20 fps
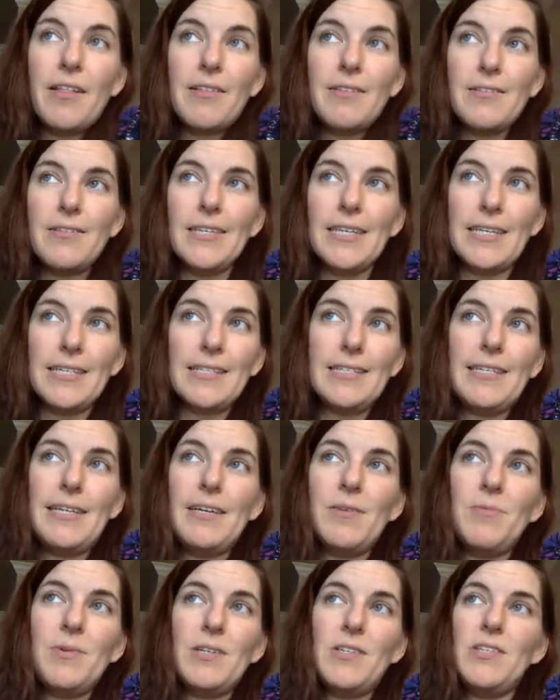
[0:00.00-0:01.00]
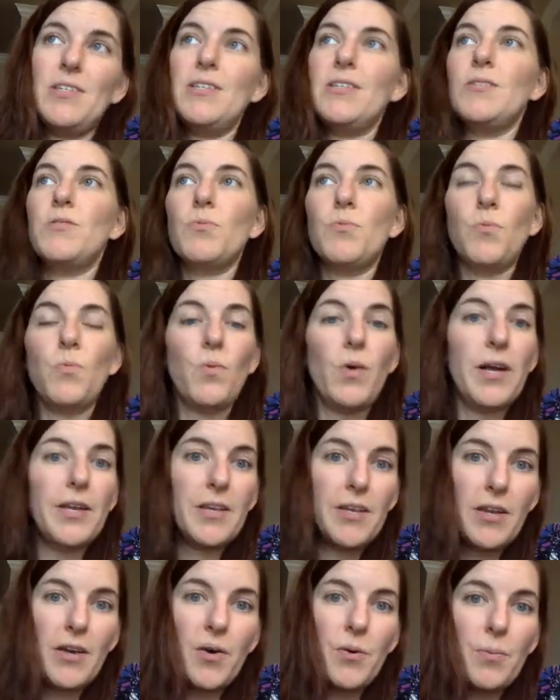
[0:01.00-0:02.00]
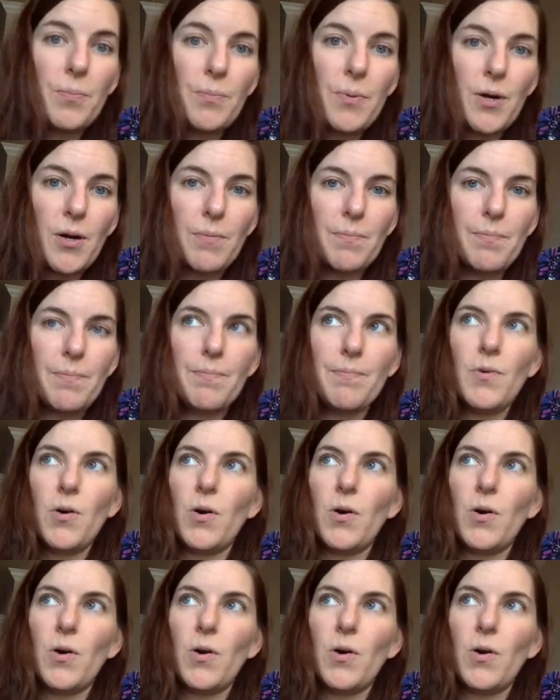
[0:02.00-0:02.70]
60, which is 1 note per,